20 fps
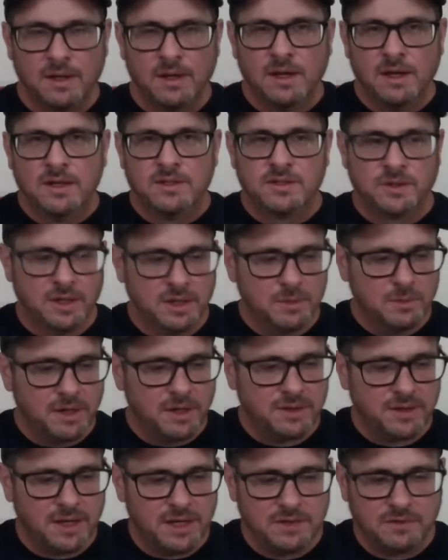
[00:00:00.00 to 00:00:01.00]
So anyway,
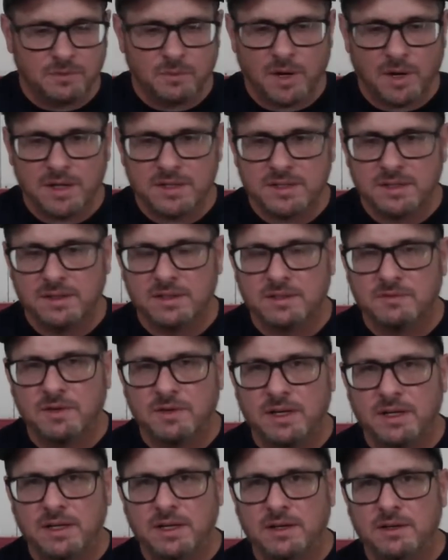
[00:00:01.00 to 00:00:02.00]
thanks for watching this
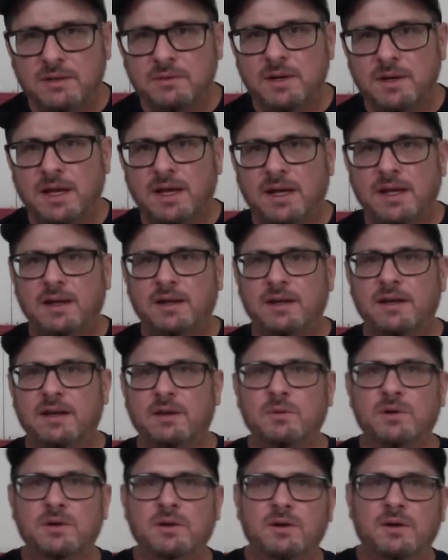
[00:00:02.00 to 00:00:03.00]
video, and uh,
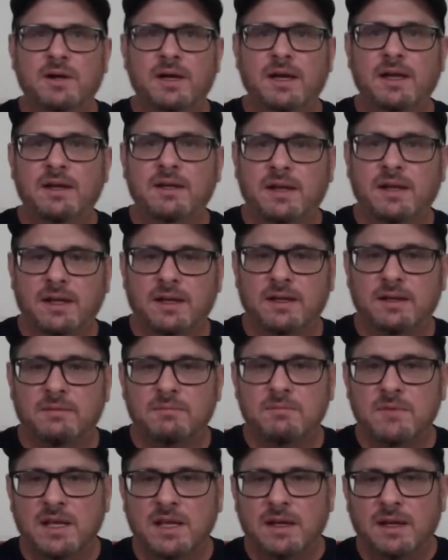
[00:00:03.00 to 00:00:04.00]
we'll go ahead and, and
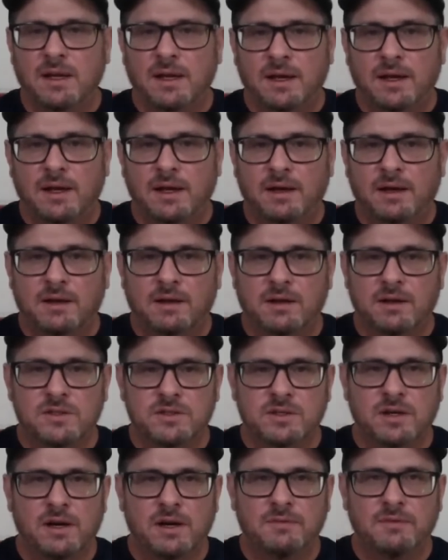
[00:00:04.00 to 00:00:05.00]
uh, close
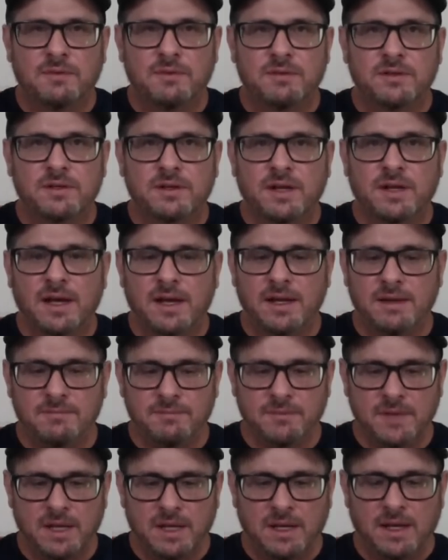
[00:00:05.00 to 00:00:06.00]
it off for today.
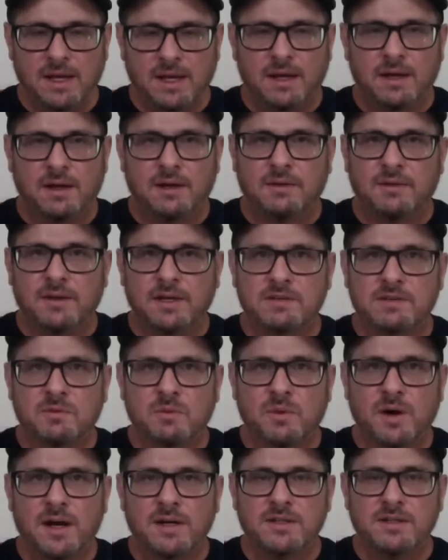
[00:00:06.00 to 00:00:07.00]
Uh, thanks for
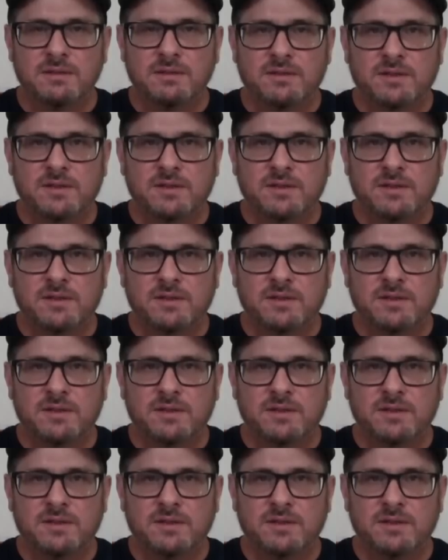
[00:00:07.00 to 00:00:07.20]
watching.